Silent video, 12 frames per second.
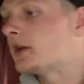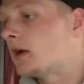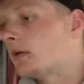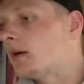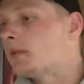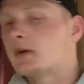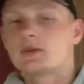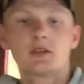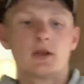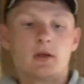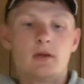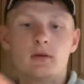it nowhere, but I'll
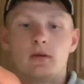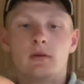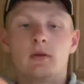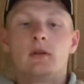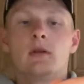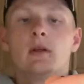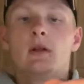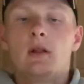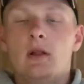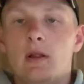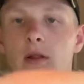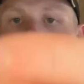show you.
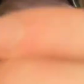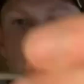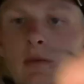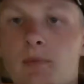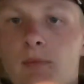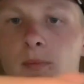A